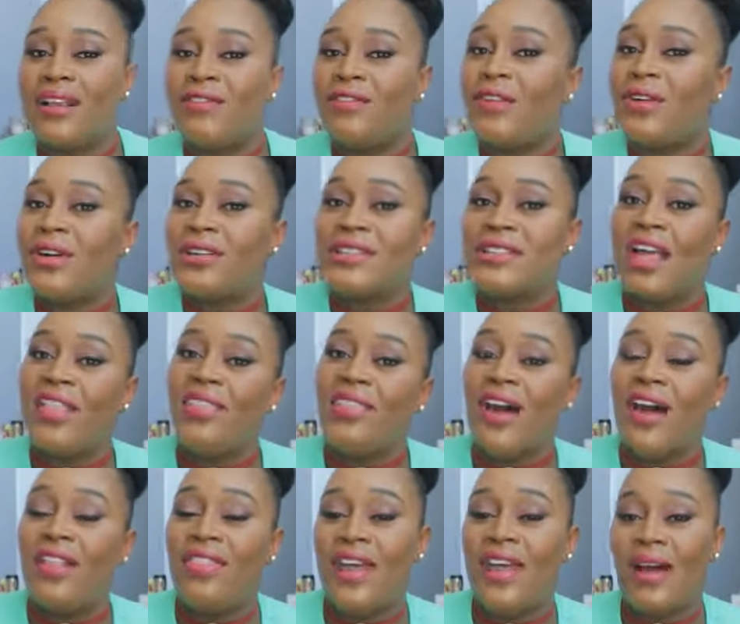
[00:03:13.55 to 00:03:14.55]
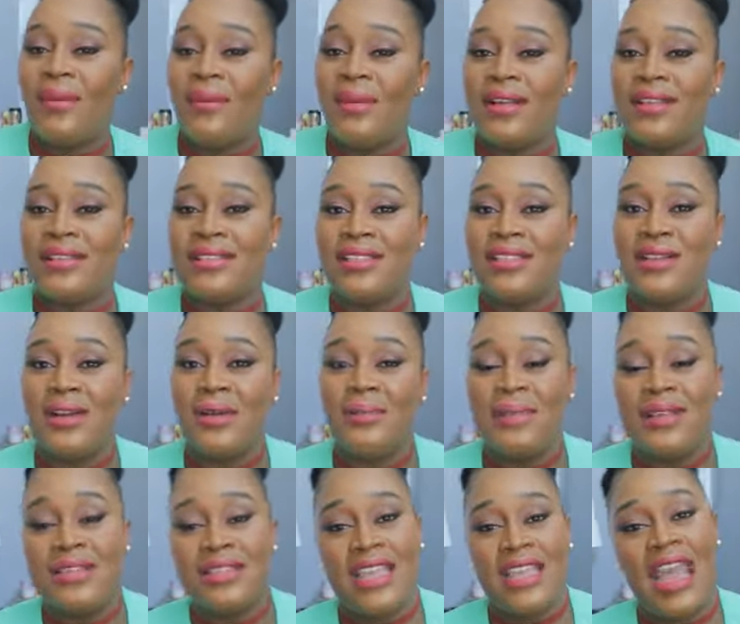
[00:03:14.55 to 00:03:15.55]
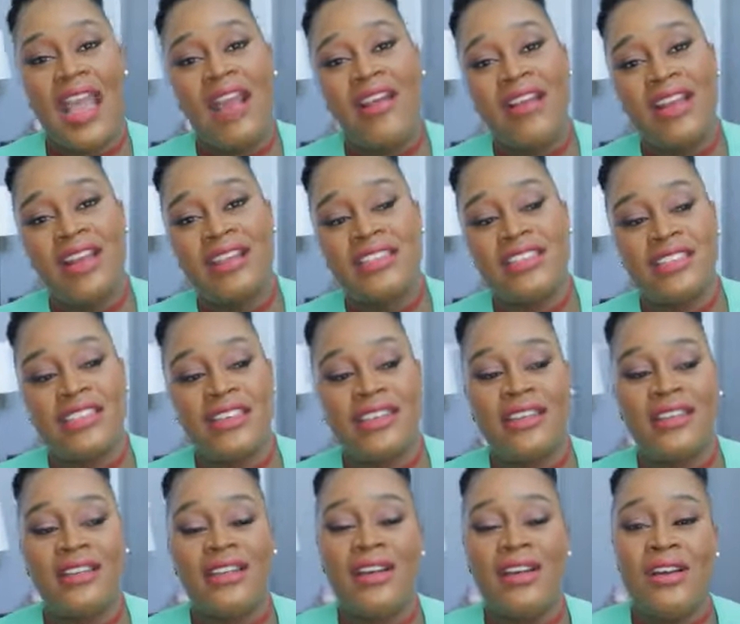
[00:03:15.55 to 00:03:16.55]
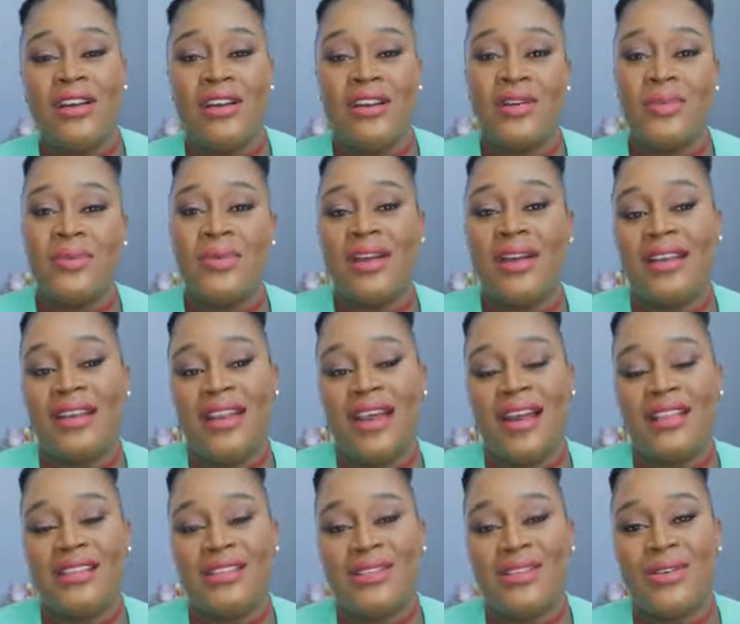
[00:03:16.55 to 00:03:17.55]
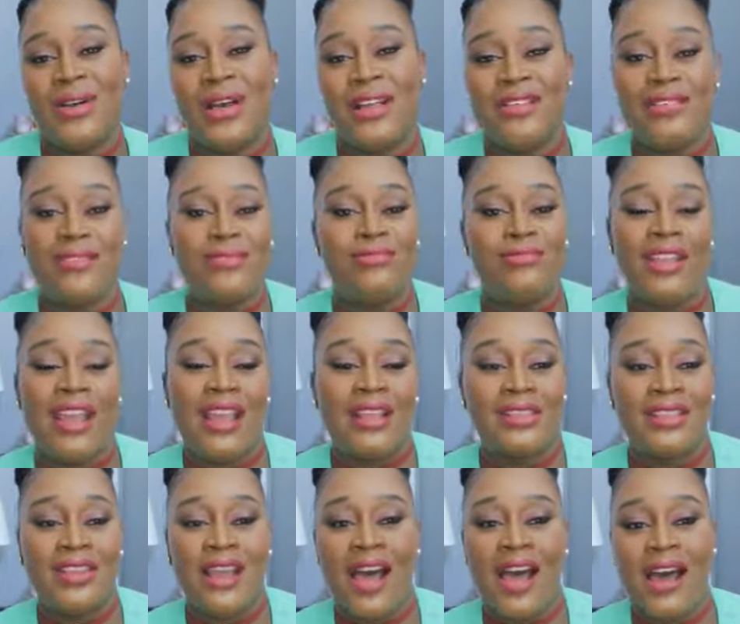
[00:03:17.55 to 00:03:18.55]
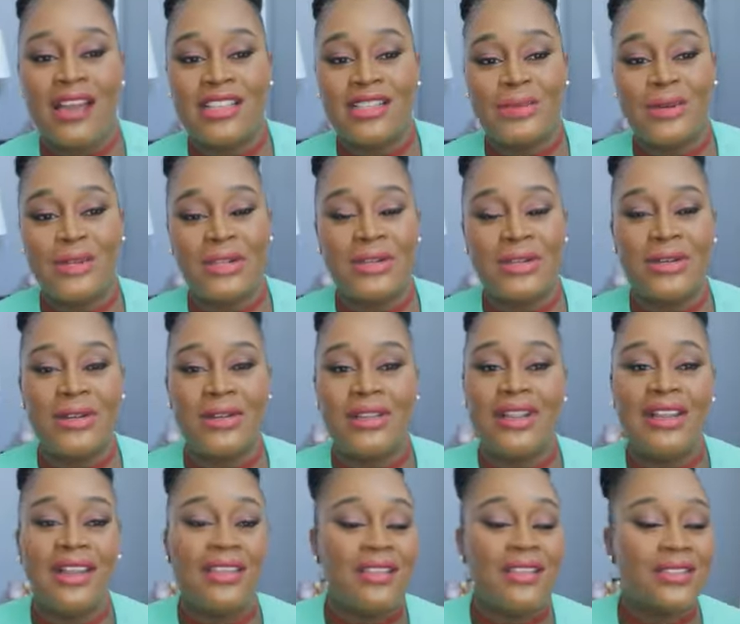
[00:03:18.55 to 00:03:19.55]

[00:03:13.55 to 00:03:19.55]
Of course, I thought that was miscarriage and or whatnot. So I ran to the hospital.